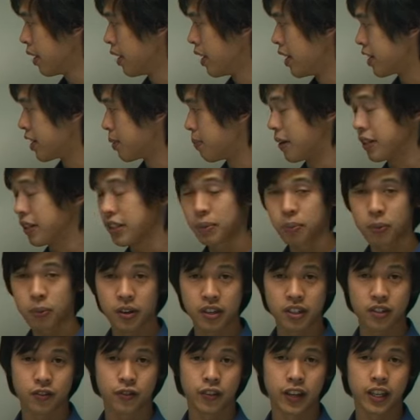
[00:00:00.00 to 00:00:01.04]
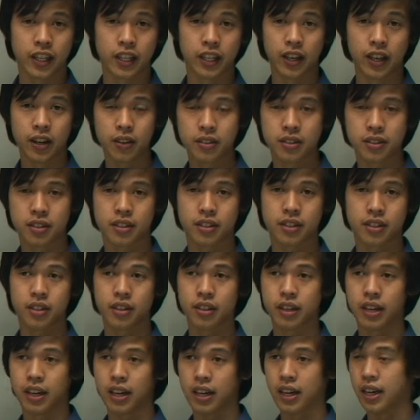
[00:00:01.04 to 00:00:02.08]
Its melting point is fairly low, it's,
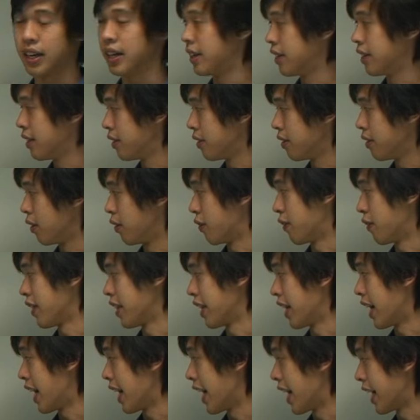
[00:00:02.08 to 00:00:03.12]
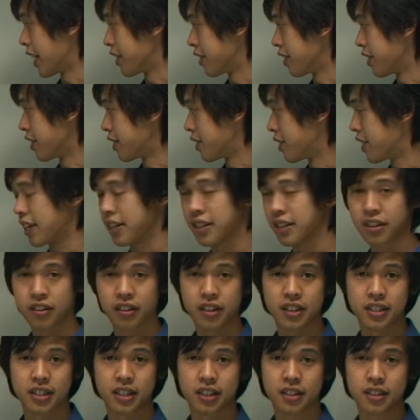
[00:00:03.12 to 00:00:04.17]
uh, or fairly high actually, it's ten
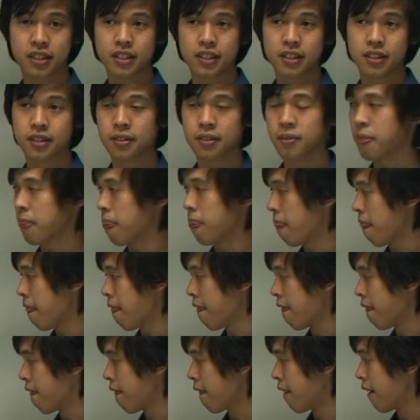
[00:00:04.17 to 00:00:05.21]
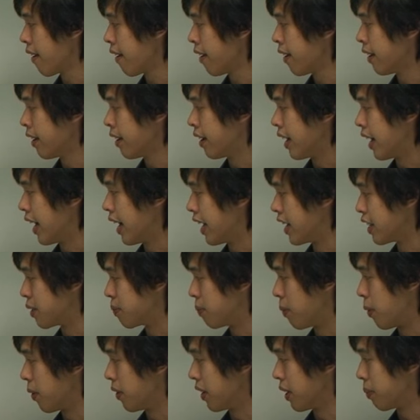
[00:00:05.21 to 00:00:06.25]
degrees Celsius. And its
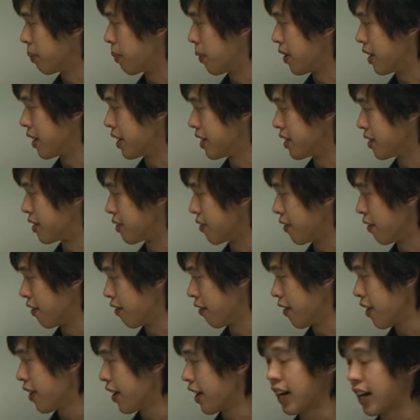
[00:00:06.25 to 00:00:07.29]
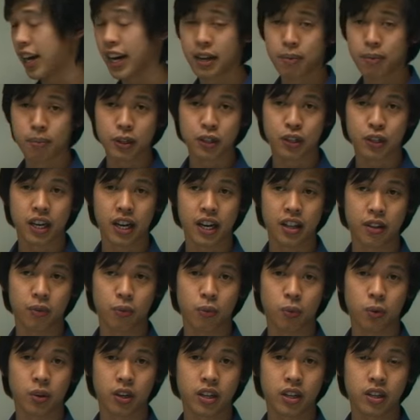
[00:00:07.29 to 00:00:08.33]
boiling point is very high, much higher than
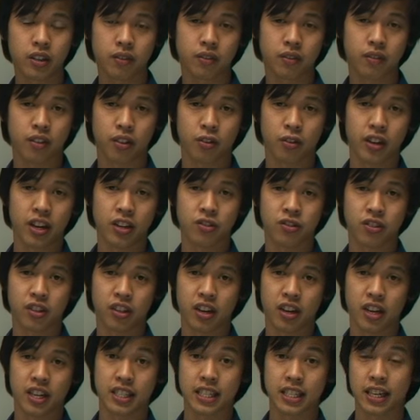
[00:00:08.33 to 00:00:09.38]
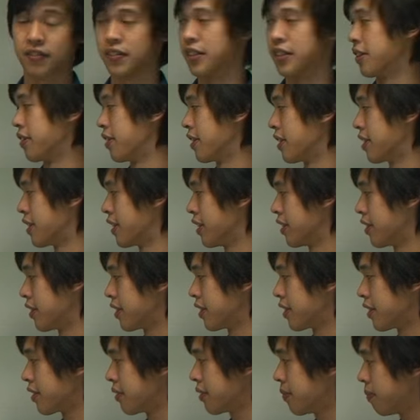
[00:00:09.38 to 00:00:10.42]
water, three hundred thirty-seven degrees
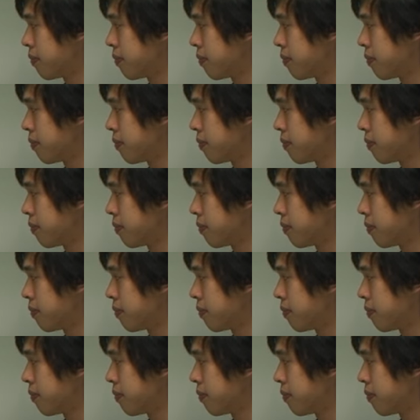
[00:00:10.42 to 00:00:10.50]
Celsius.